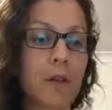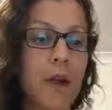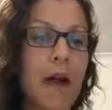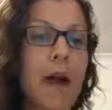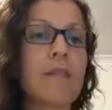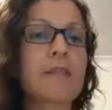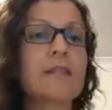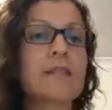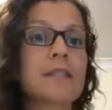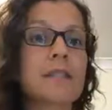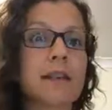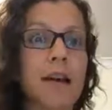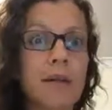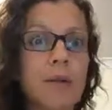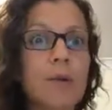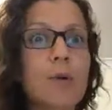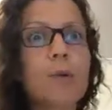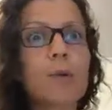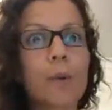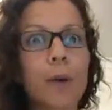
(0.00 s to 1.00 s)
you haven't
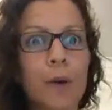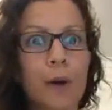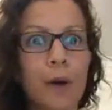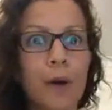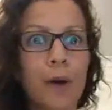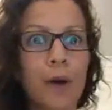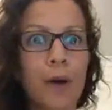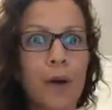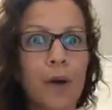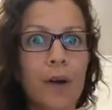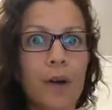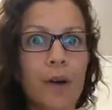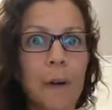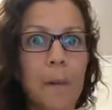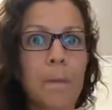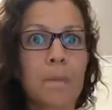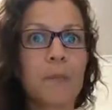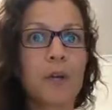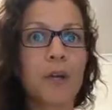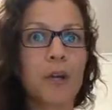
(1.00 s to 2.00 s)
done the work,
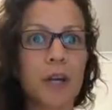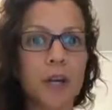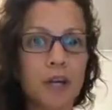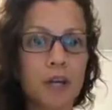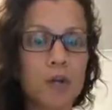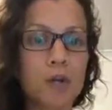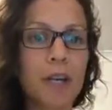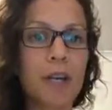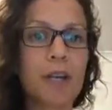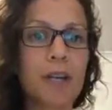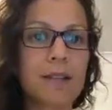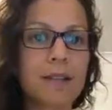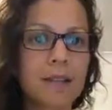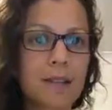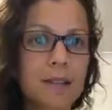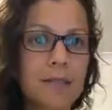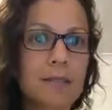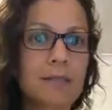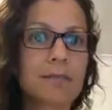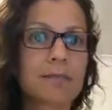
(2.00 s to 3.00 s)
you get triggered,
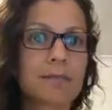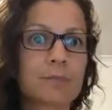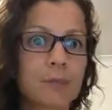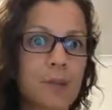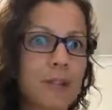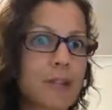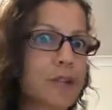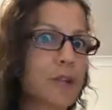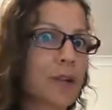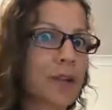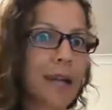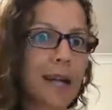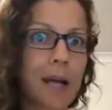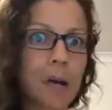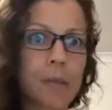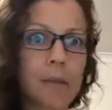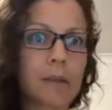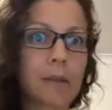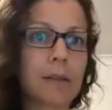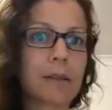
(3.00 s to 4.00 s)
which is going to
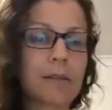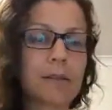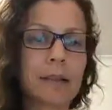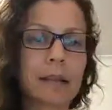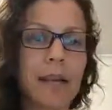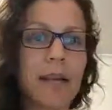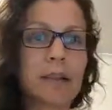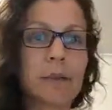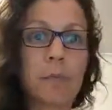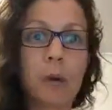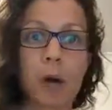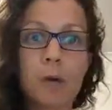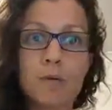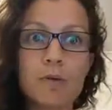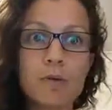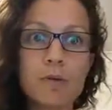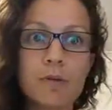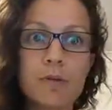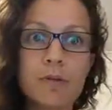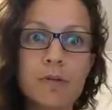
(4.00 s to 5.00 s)
happen, and you
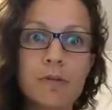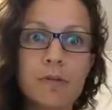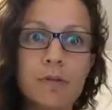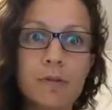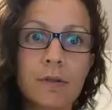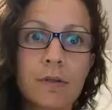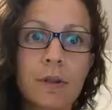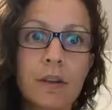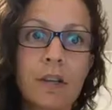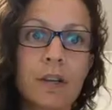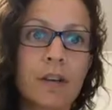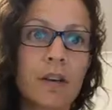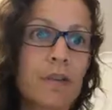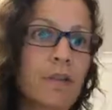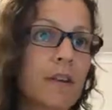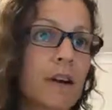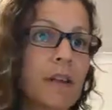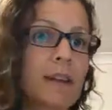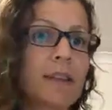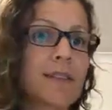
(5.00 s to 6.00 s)
bolt. You go,
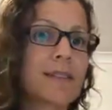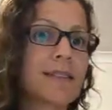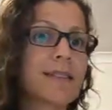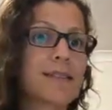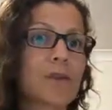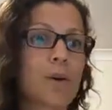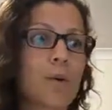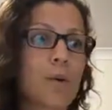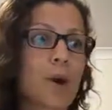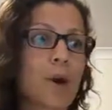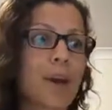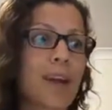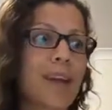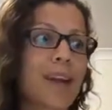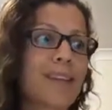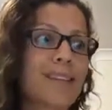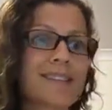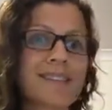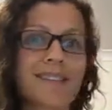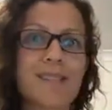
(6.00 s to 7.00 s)
fuck, this is not
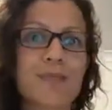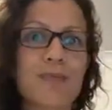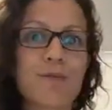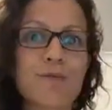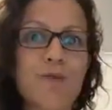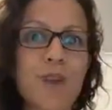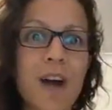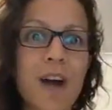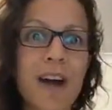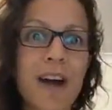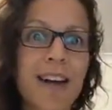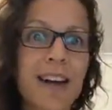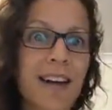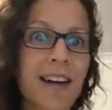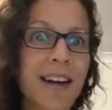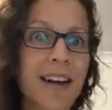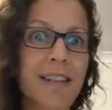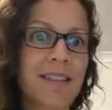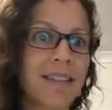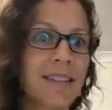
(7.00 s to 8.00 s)
working, this is not right,
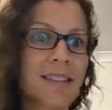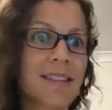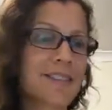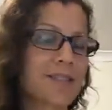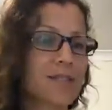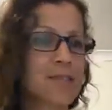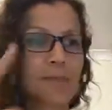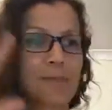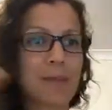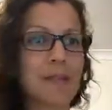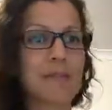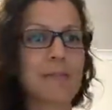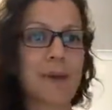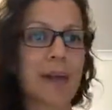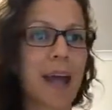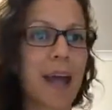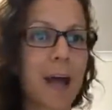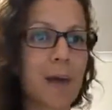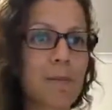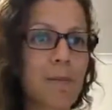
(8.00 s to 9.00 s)
like, this isn't meant to be
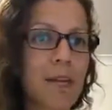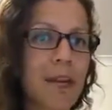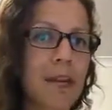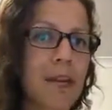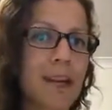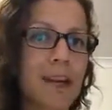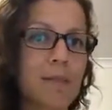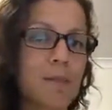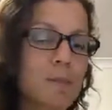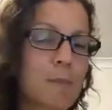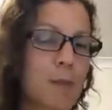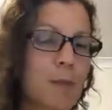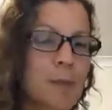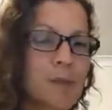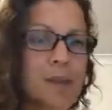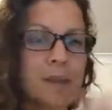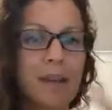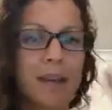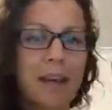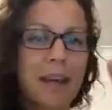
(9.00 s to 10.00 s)
happening,
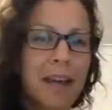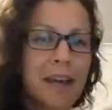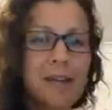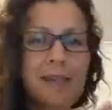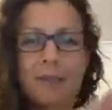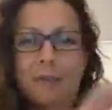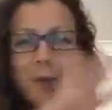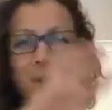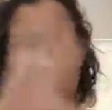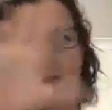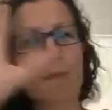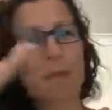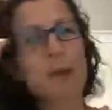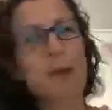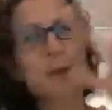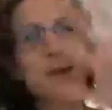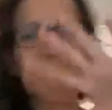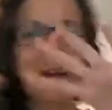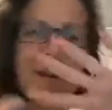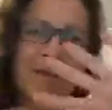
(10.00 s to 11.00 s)
it's supposed to
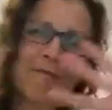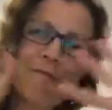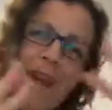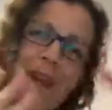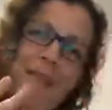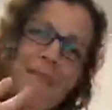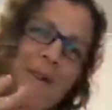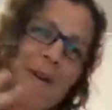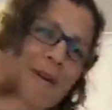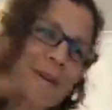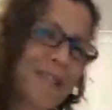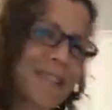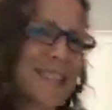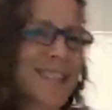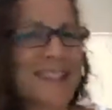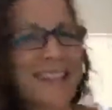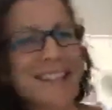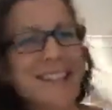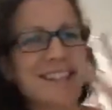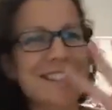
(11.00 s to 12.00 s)
be all like rainbows
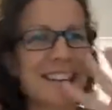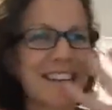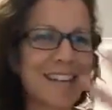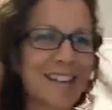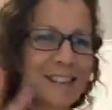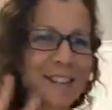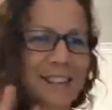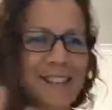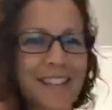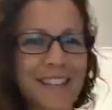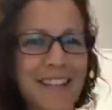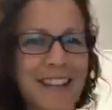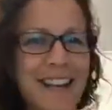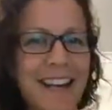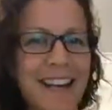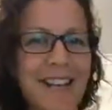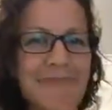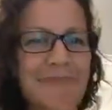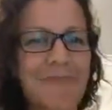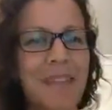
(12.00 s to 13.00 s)
and sunshine all the
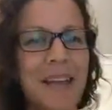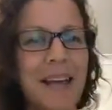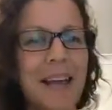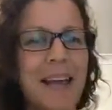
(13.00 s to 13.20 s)
time.